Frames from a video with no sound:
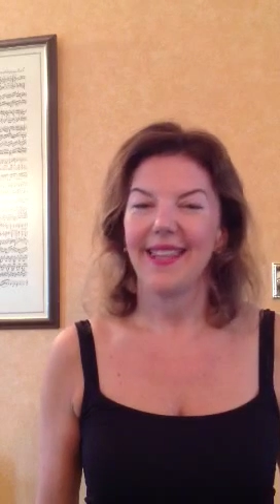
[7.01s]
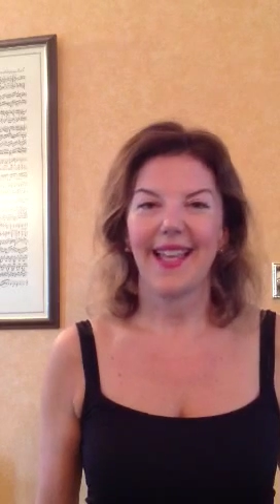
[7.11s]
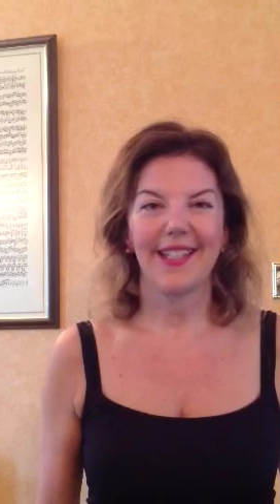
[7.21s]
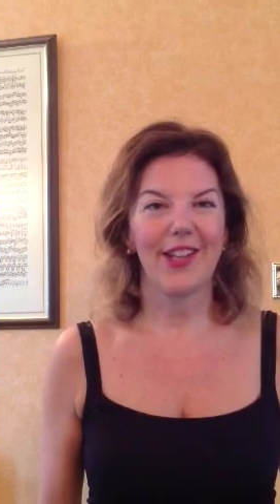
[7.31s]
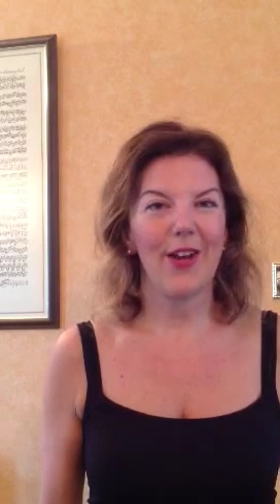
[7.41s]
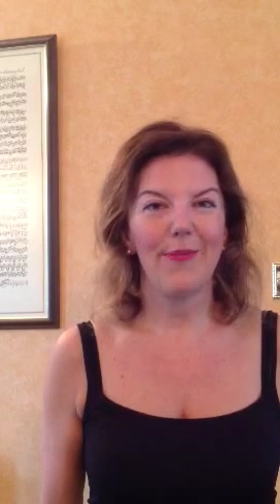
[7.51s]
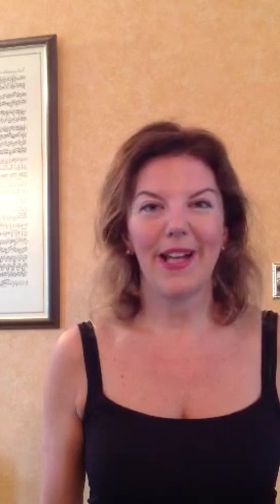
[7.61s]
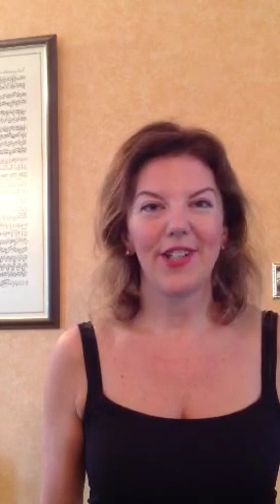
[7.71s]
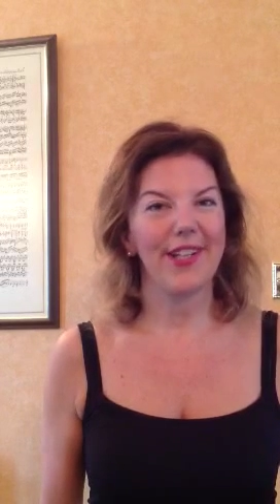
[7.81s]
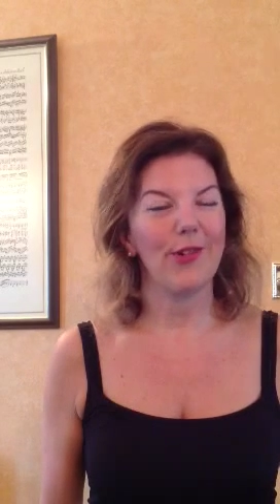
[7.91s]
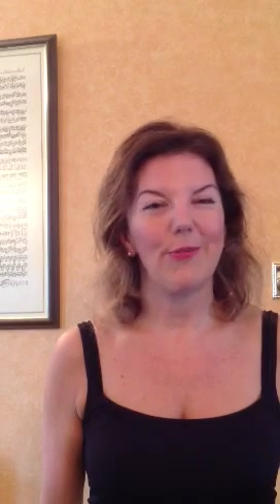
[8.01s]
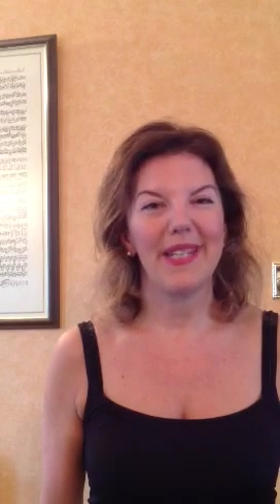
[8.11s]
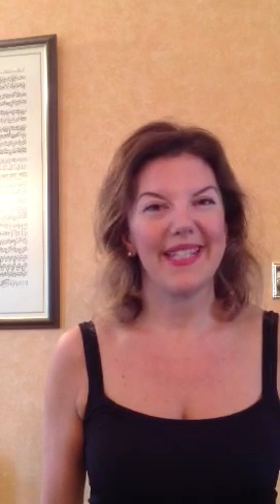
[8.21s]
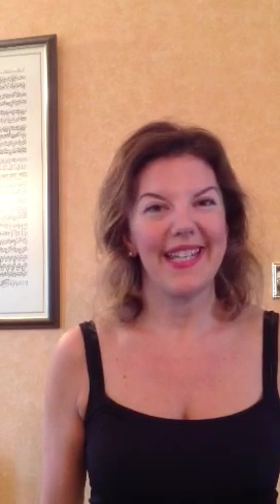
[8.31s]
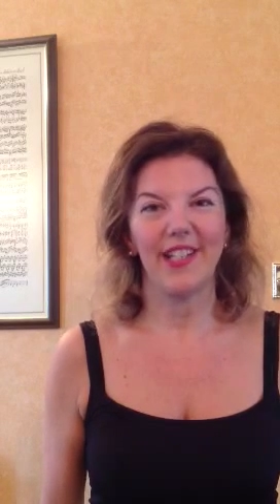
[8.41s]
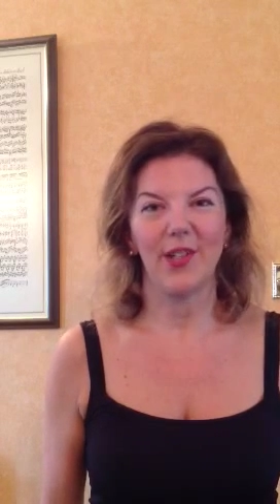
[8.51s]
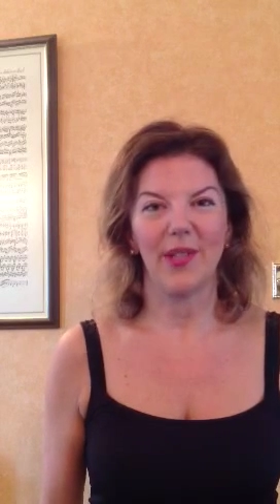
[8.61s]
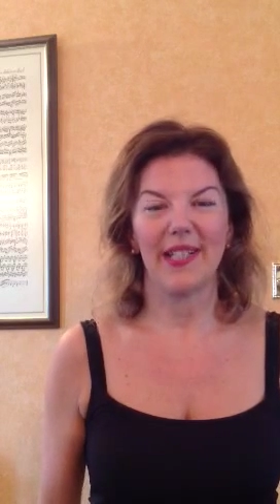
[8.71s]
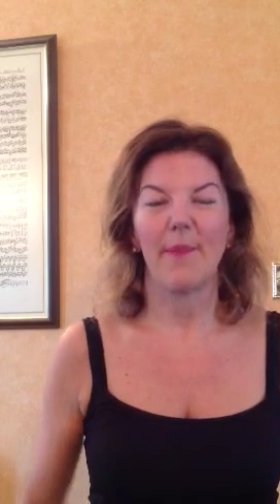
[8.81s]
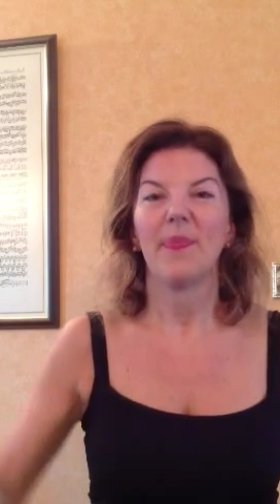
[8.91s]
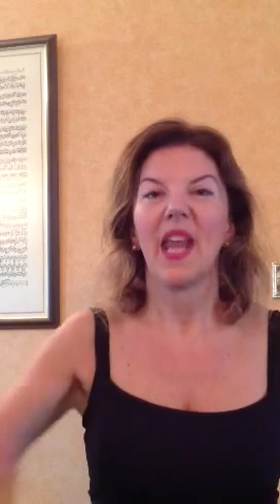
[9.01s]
There's no magic or mystique to it.